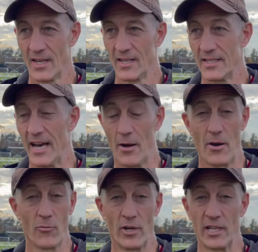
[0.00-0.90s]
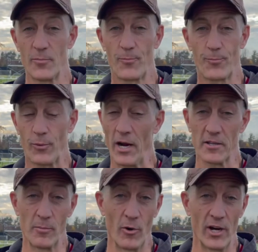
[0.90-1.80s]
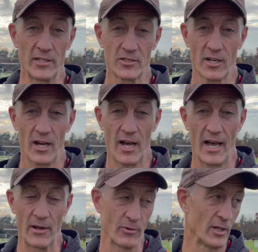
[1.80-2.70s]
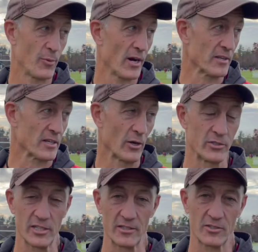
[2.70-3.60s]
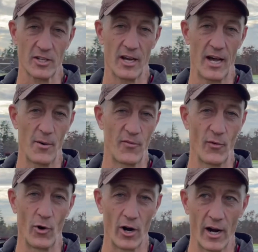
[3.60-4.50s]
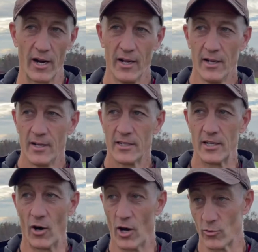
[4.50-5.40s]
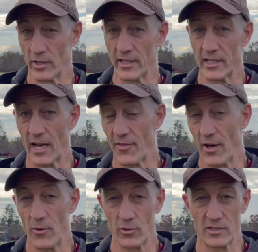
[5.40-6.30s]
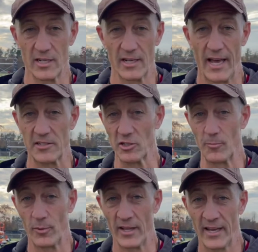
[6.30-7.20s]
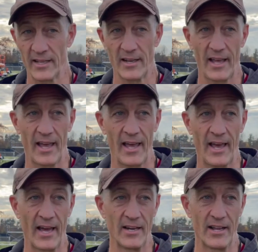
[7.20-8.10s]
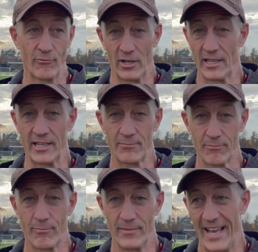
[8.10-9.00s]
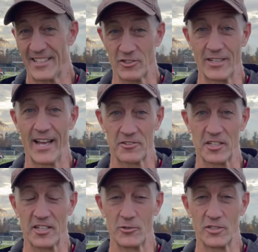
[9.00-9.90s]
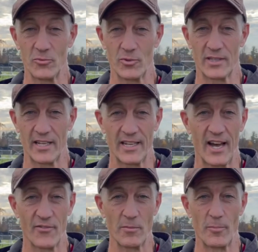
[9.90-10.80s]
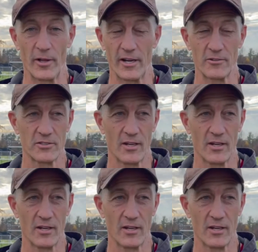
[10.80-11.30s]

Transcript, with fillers: Yeah, really proud of the boys uh, and really proud of the coaches uh, for, you know, I really, I thought was an excellent plan and really excellent execution with the uh, from the players.